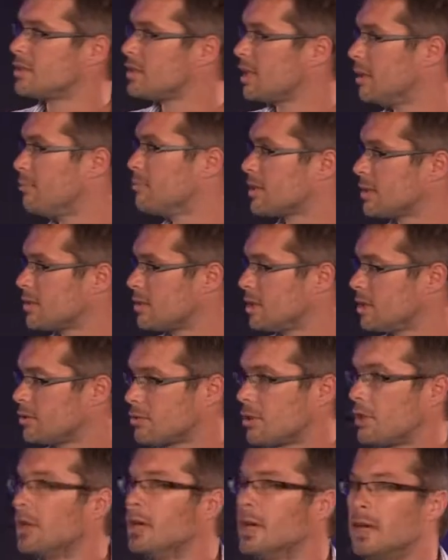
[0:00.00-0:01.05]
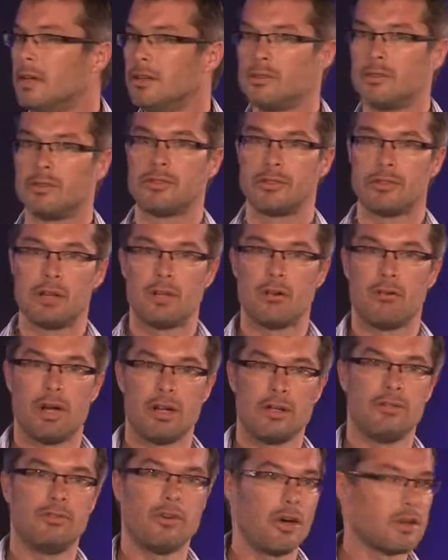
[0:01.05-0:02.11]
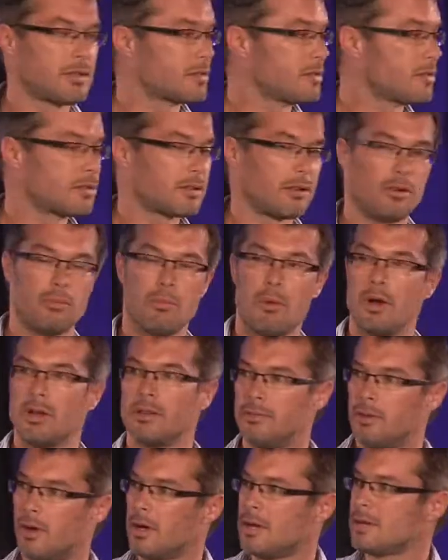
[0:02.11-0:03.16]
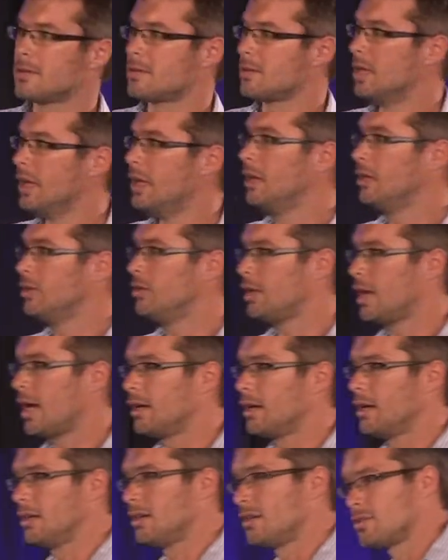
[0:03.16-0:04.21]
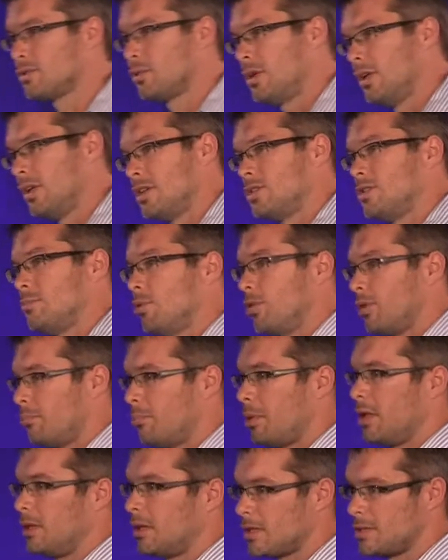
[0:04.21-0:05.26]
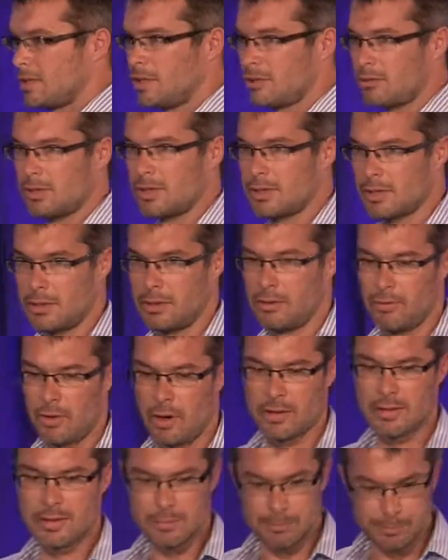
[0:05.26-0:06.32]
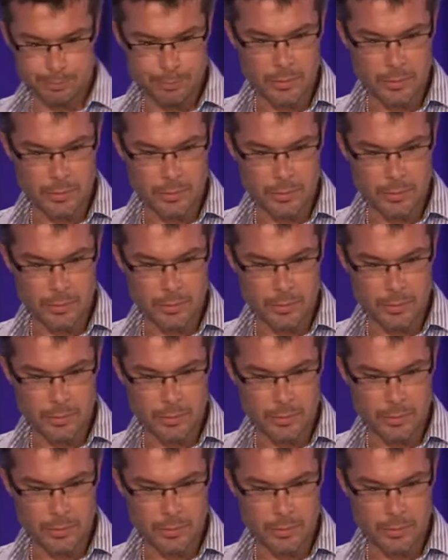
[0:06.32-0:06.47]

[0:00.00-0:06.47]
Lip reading: attempts, etc., to secure our devices. So my device, you can't get into it unless you put a PIN, etc., into the device.